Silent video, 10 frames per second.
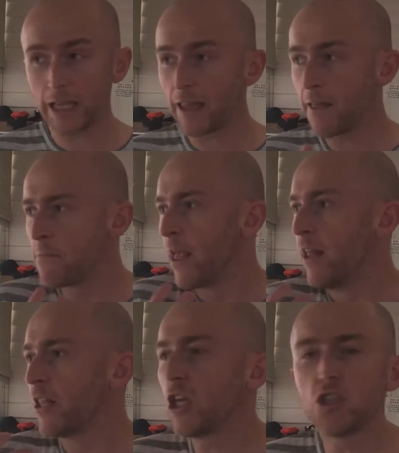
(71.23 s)
And
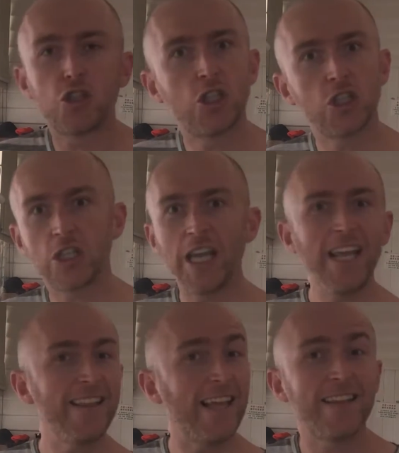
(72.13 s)
it's just
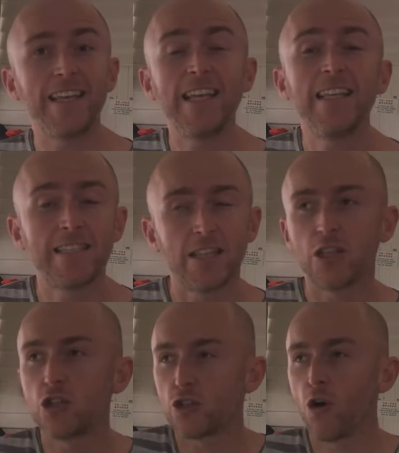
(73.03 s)
in that instant,
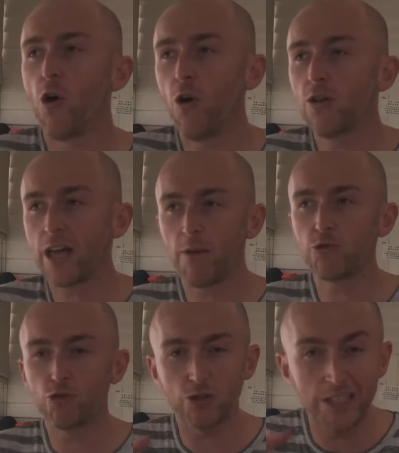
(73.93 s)
it's all
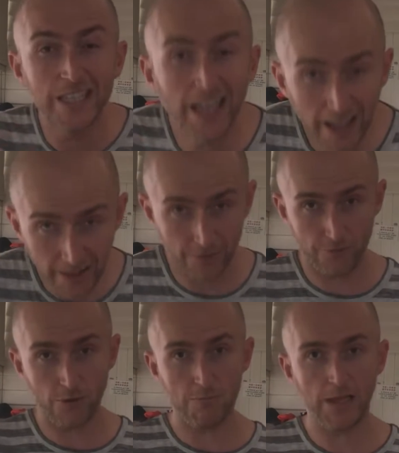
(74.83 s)
come together
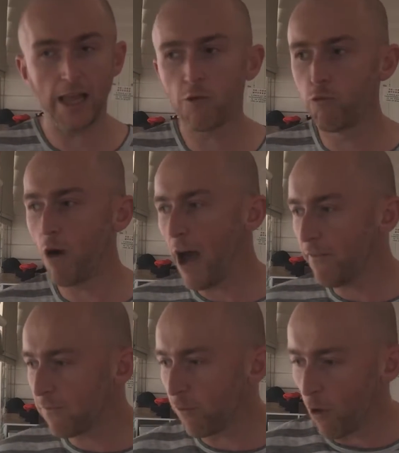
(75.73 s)
for me. Like, why
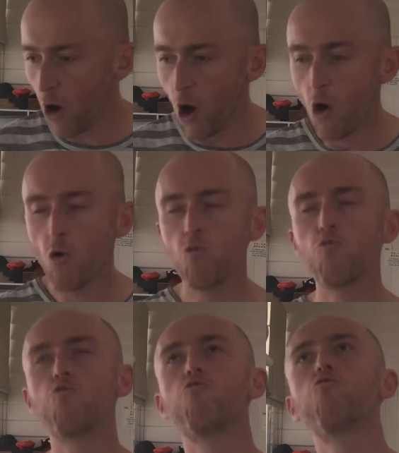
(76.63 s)
for
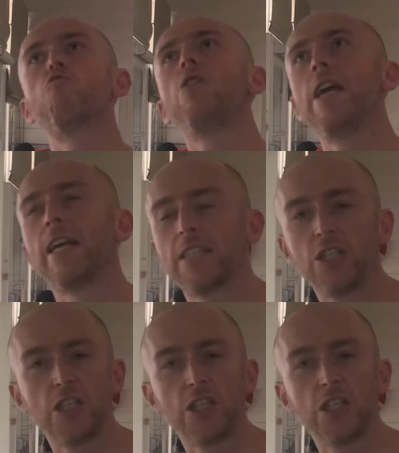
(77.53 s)
weeks?